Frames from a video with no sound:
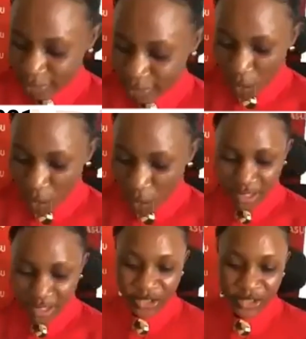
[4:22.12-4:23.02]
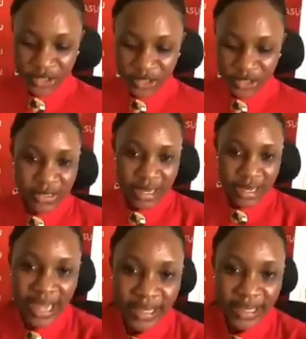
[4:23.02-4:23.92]
much, Dr.
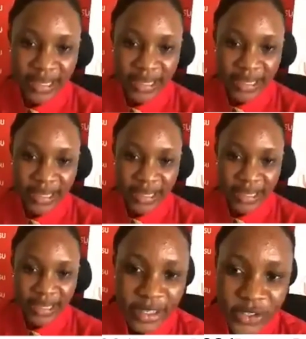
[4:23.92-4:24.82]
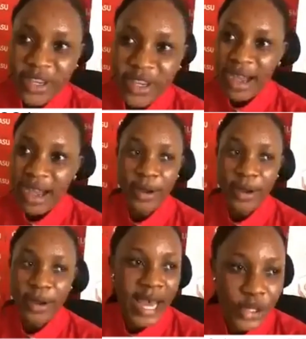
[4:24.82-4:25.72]
Kailash.
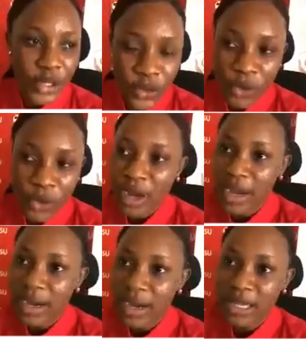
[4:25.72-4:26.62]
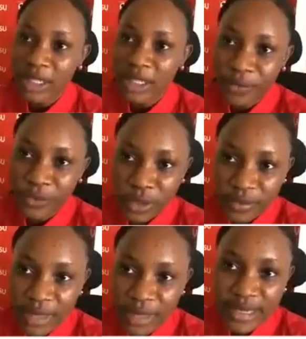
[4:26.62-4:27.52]
I know a lot of youth are
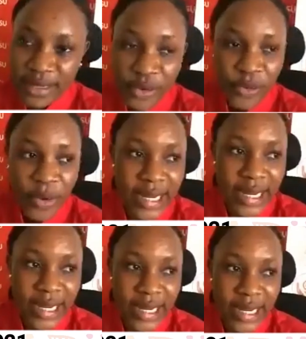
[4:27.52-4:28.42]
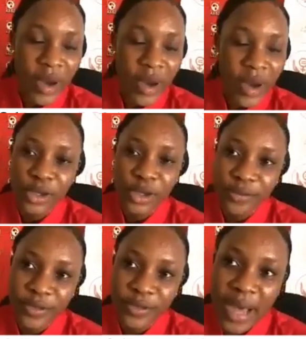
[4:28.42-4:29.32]
listening right now, and a lot of them
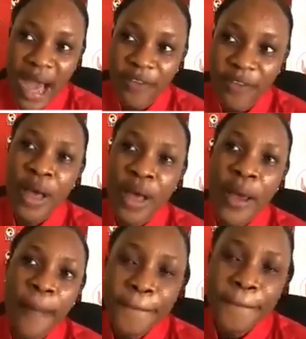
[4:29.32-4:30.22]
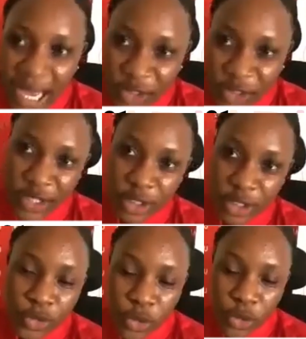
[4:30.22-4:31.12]
have passion,
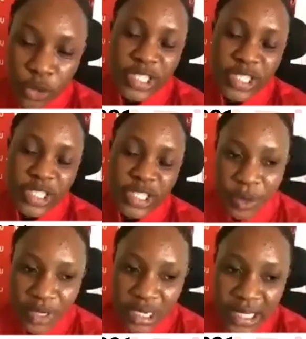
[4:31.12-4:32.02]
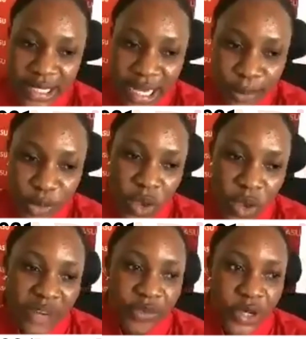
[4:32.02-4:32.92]
so much passion burning in them to
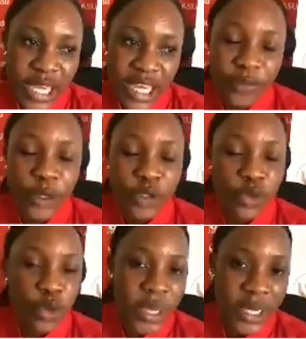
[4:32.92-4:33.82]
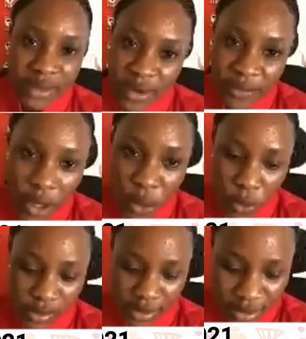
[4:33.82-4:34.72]
advocate for so many several
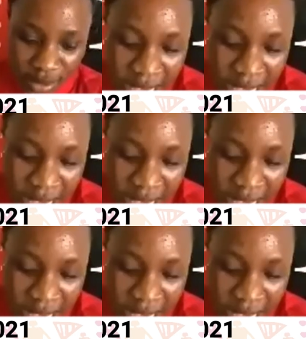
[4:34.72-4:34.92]
causes.